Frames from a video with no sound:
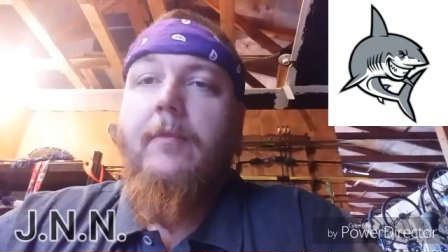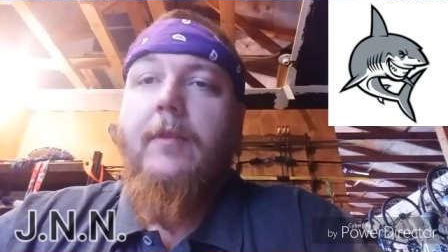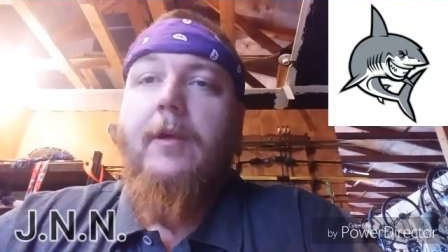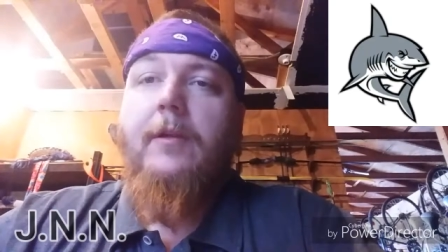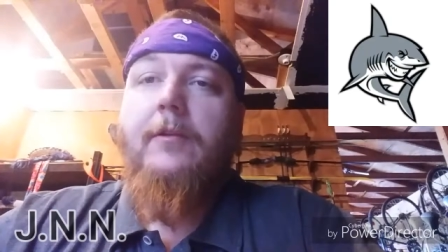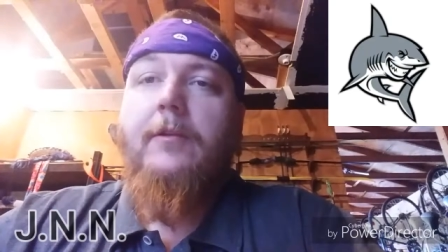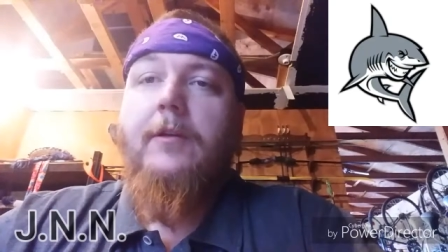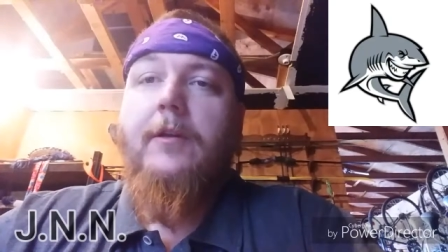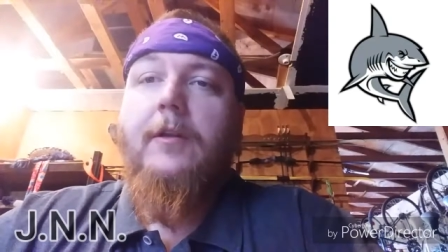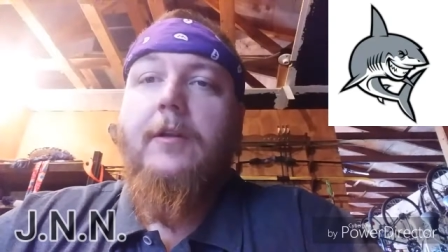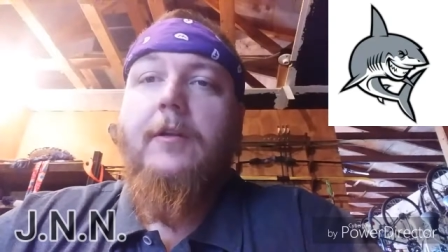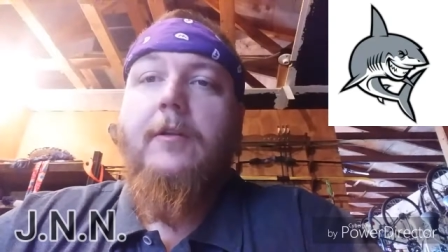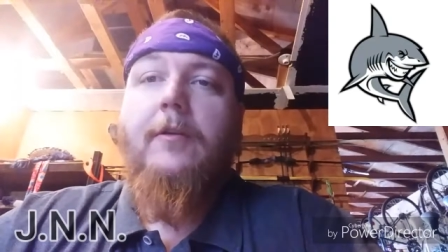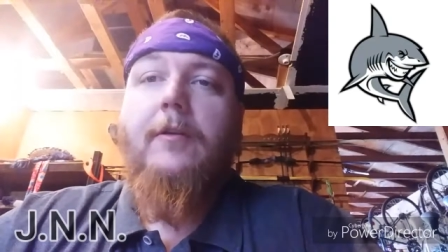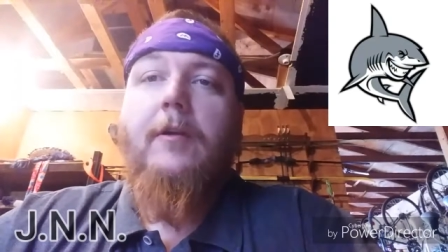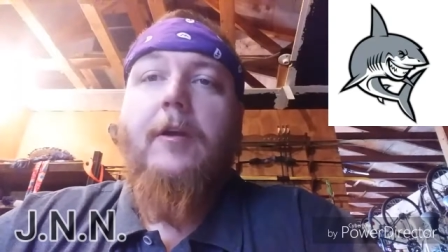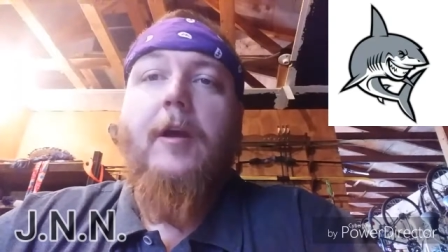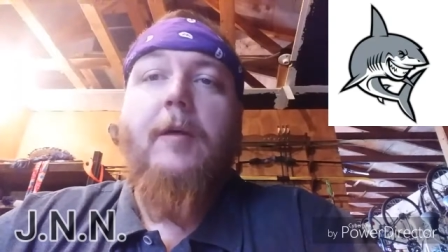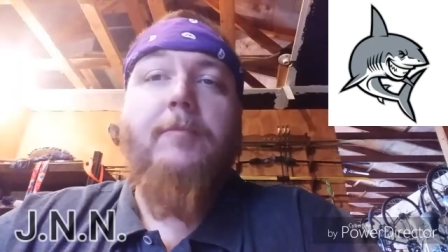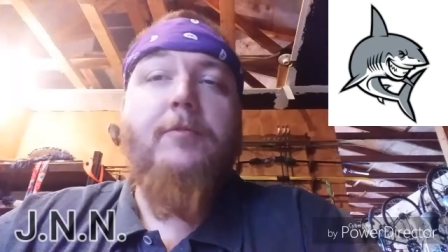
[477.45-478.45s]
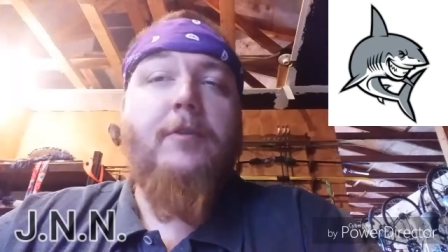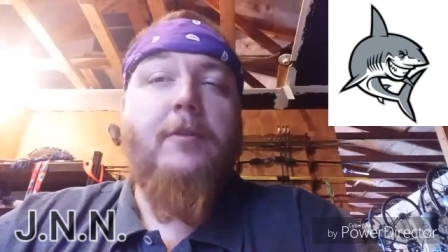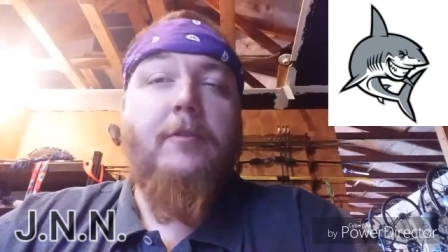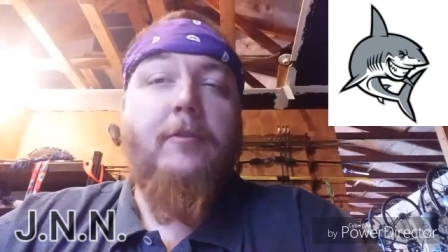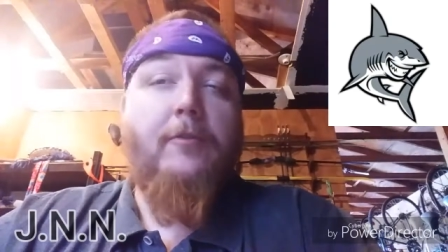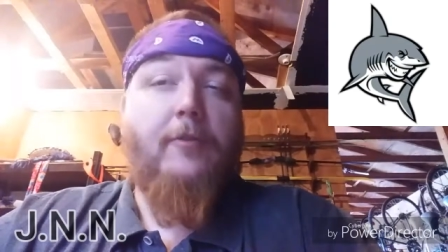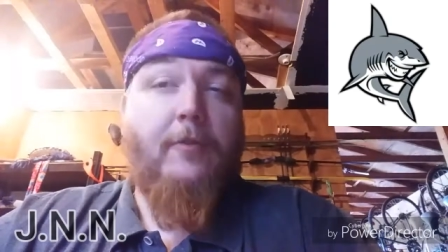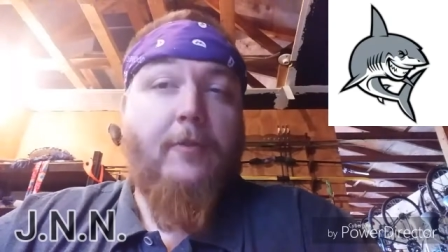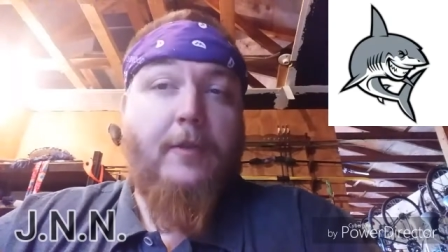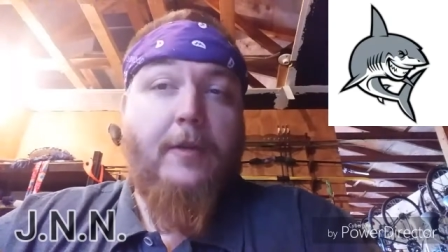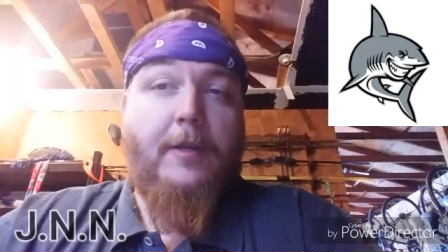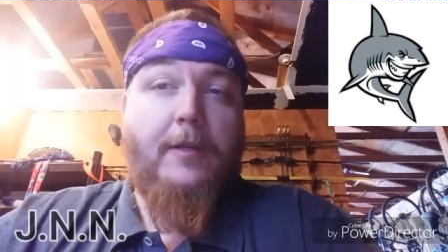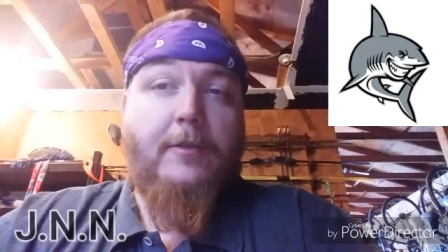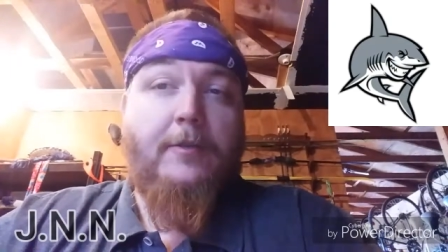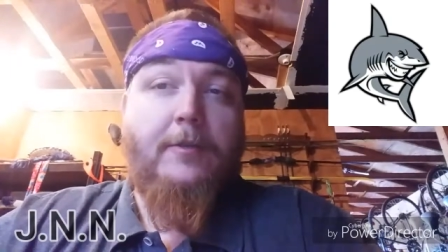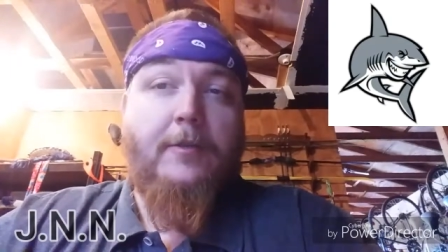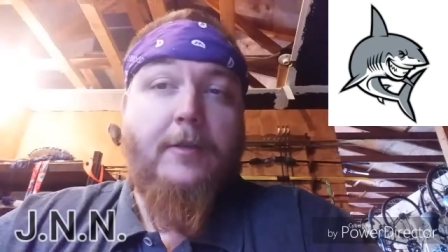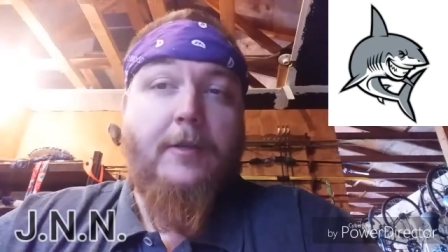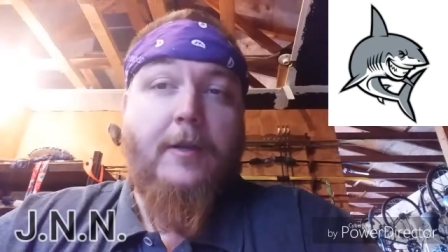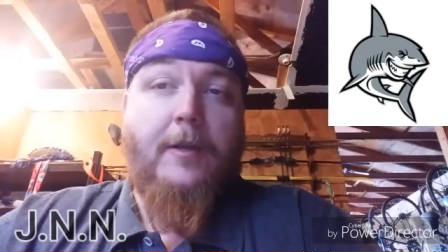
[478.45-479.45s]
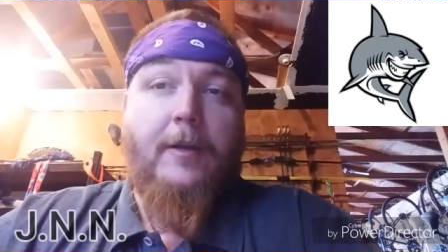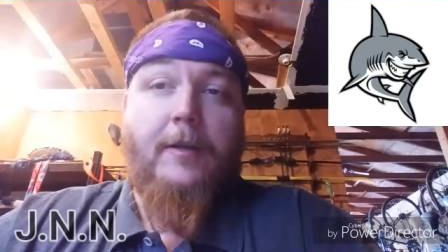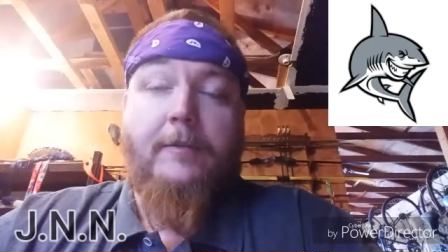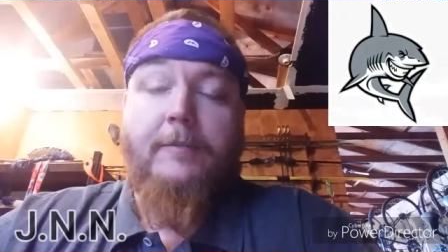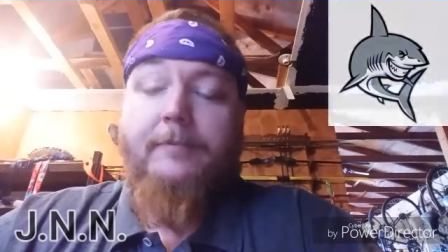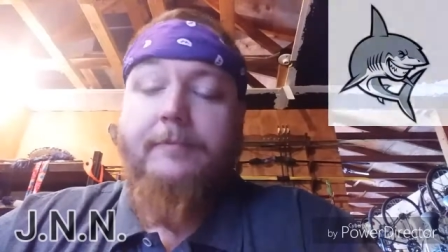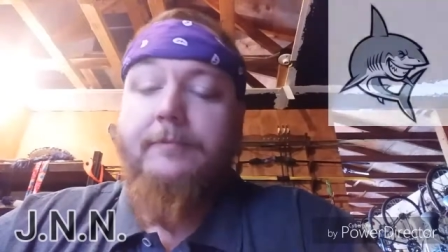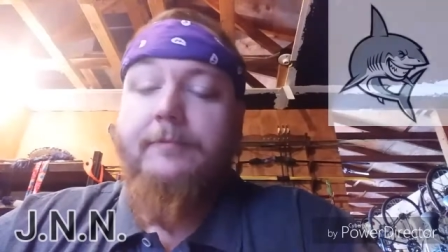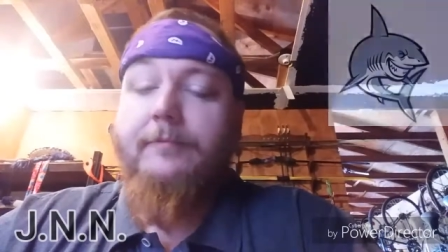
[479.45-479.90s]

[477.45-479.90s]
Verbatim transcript: they'll look at other options for next year.